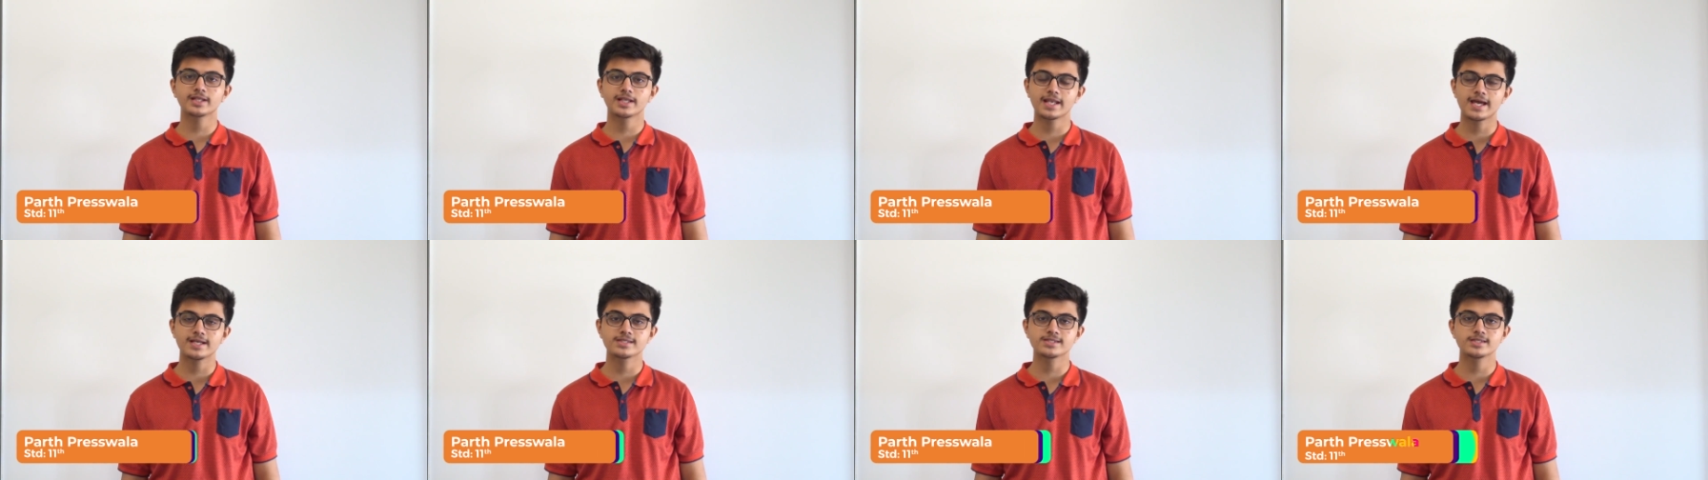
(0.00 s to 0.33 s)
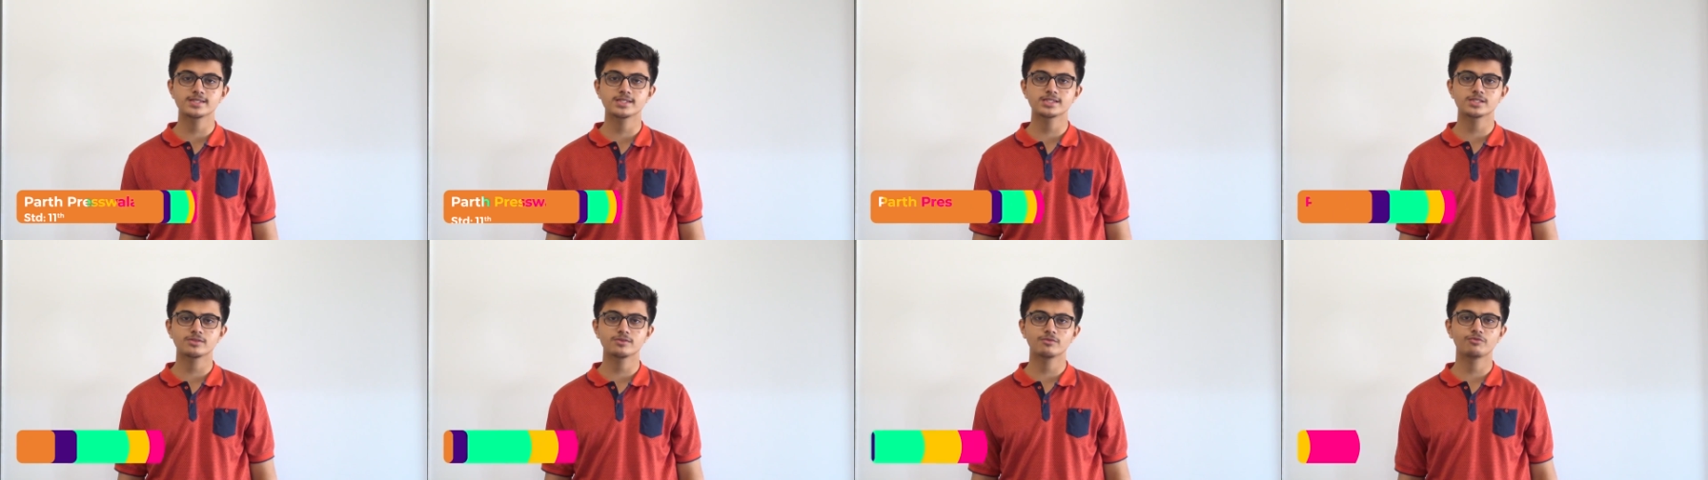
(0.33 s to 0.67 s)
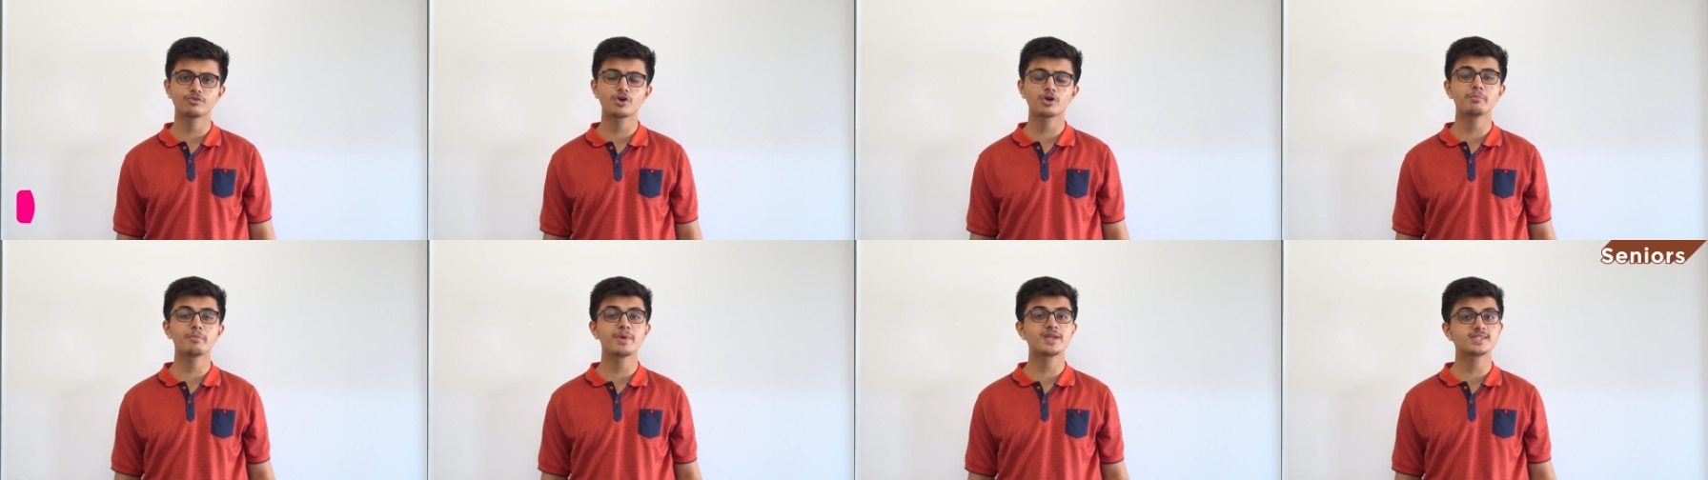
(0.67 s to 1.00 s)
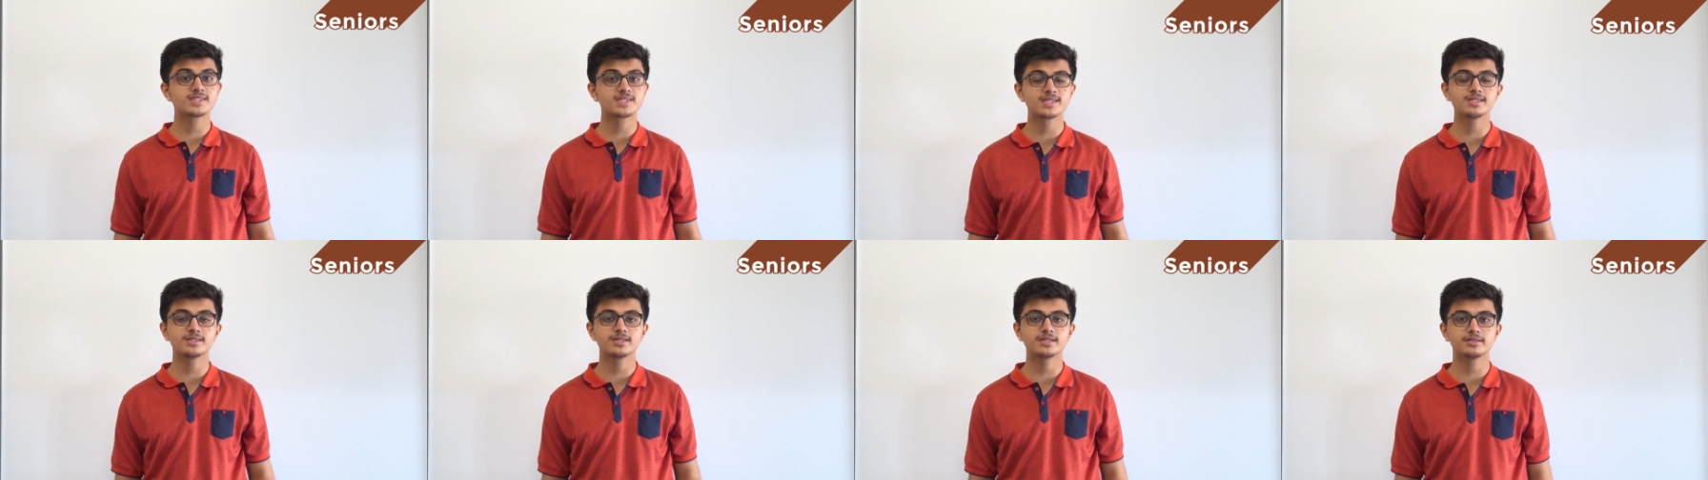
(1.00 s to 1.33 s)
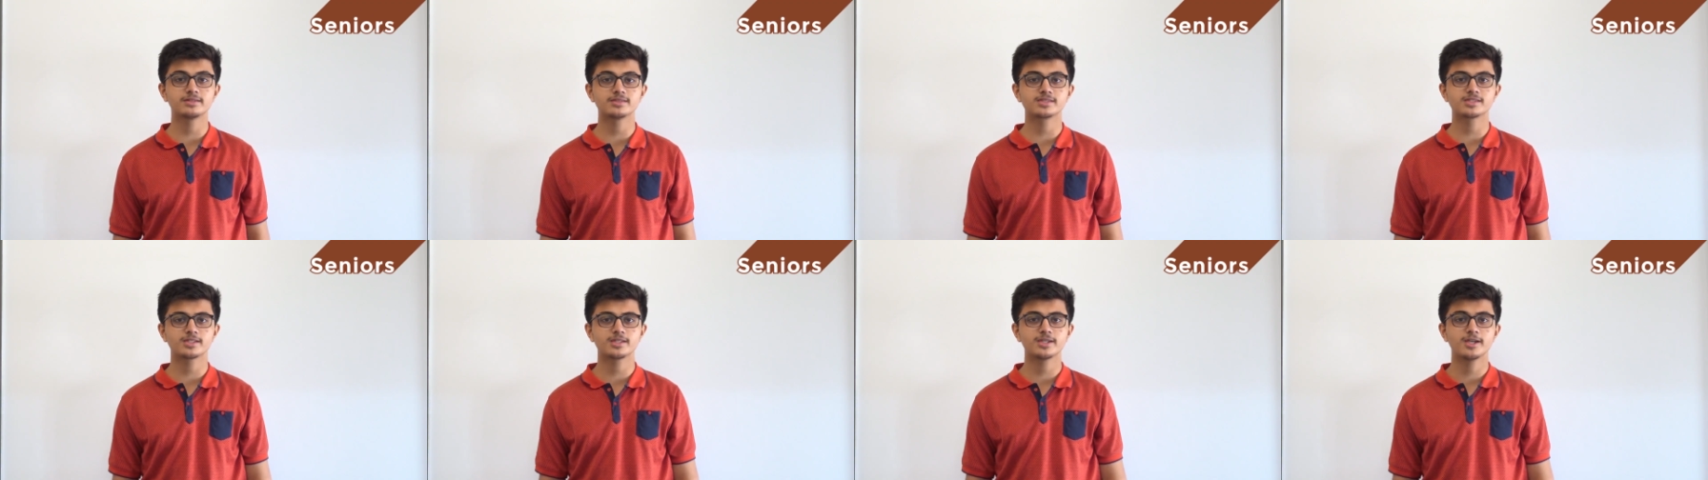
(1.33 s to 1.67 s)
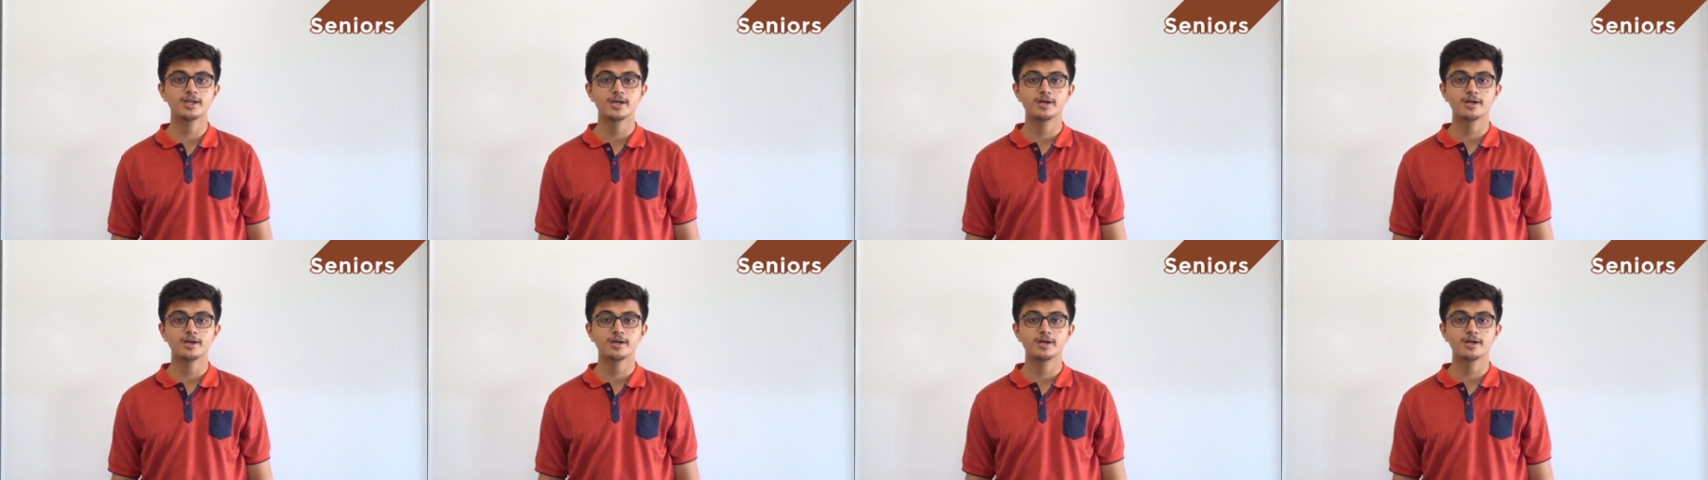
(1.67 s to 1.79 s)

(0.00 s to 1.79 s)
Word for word: classes from my seniors,